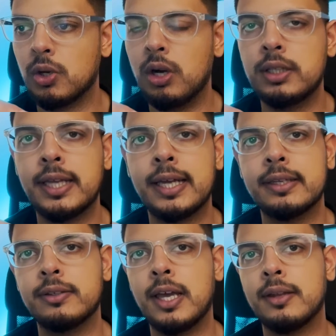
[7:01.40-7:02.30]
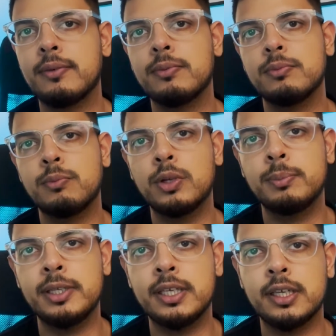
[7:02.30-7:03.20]
all that will
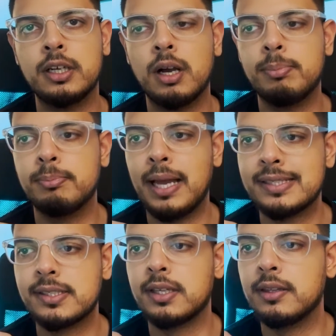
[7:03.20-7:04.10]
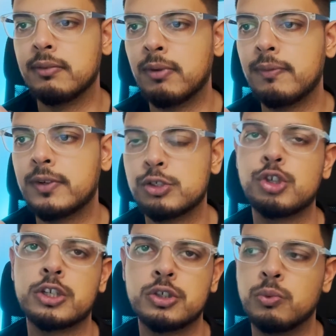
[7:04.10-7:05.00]
be encompassing the rough
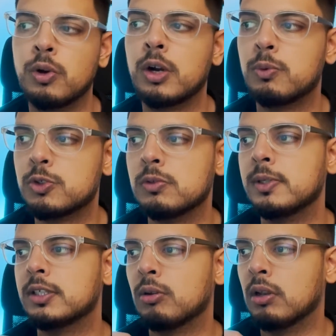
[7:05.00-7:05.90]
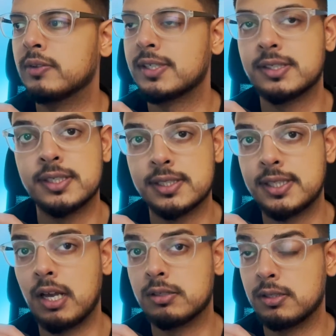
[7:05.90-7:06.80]
construction work, which will be a total of
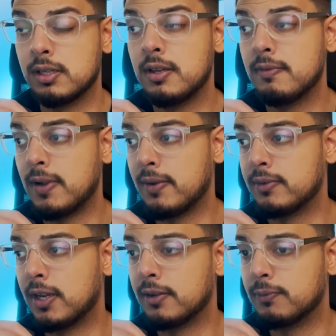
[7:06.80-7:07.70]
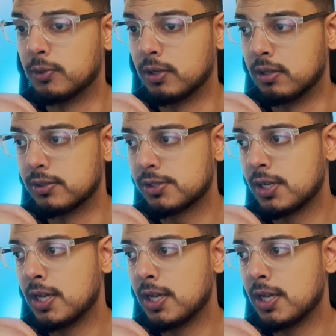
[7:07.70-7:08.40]
$66,594.